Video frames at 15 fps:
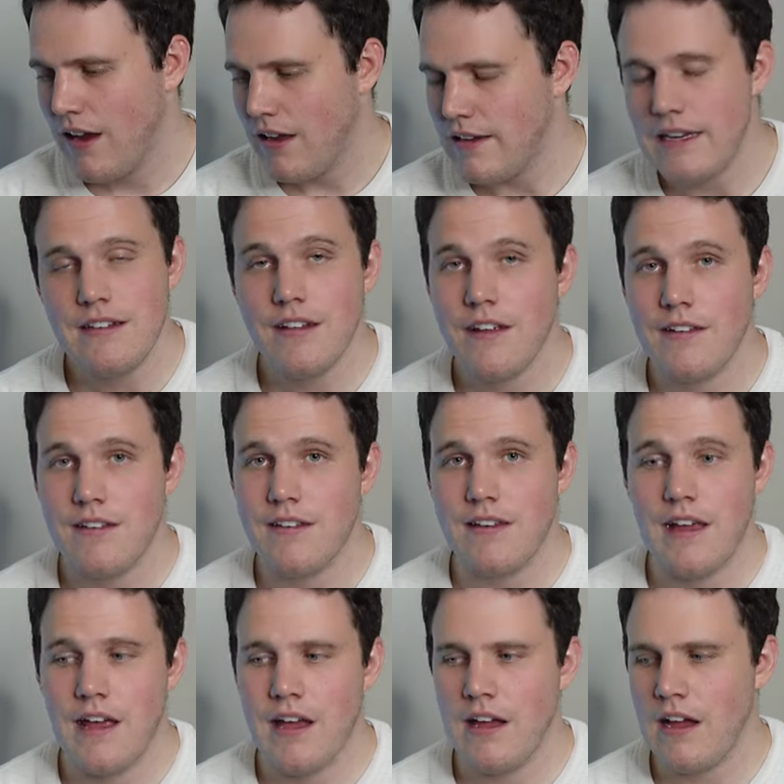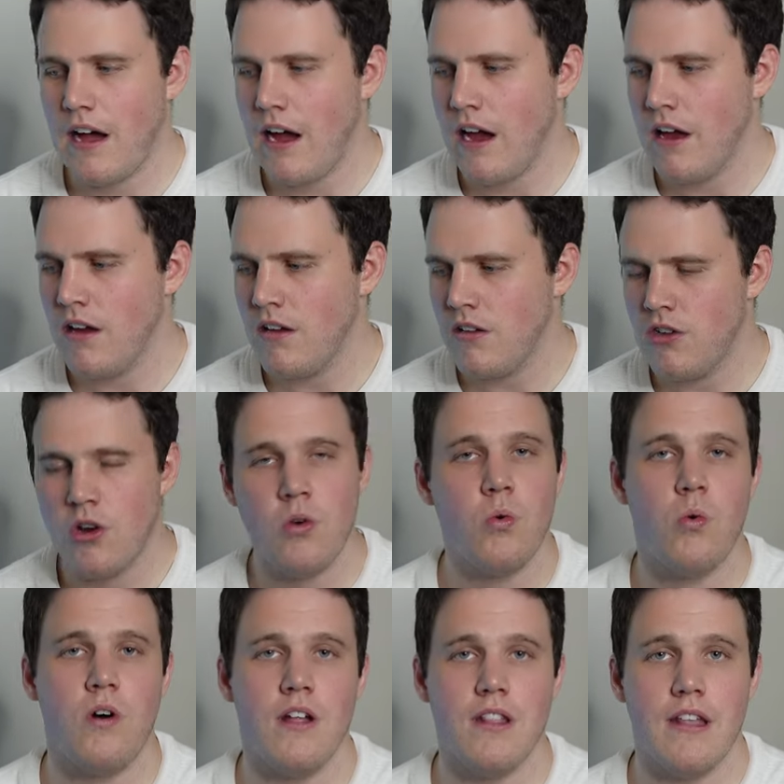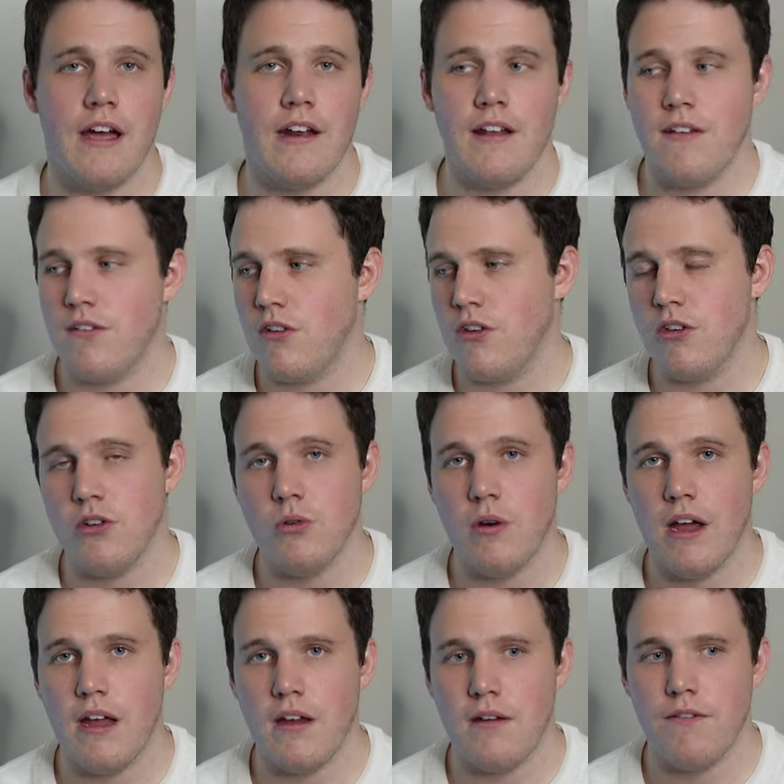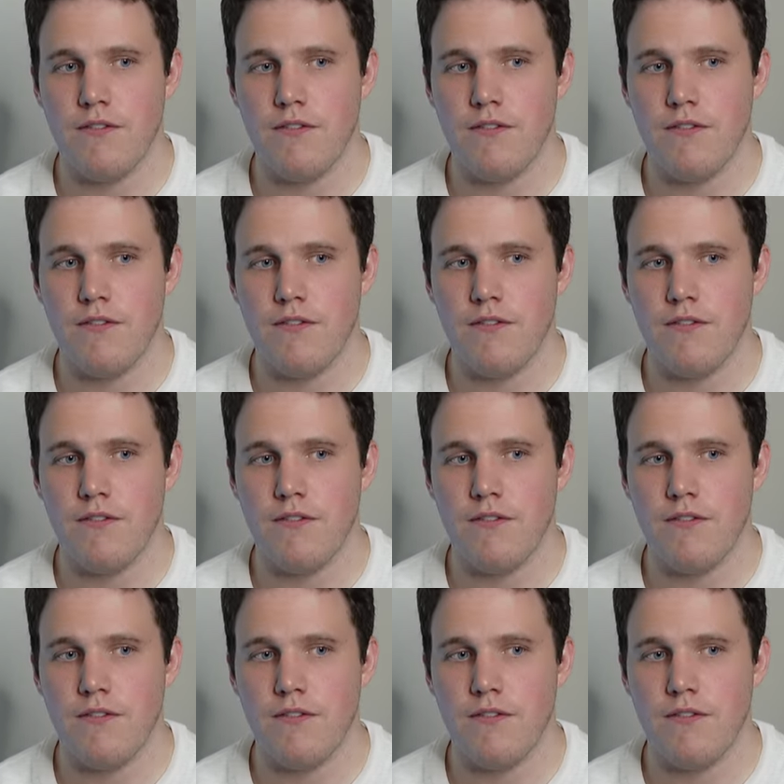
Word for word: Needless to say, I don't want Linus to do a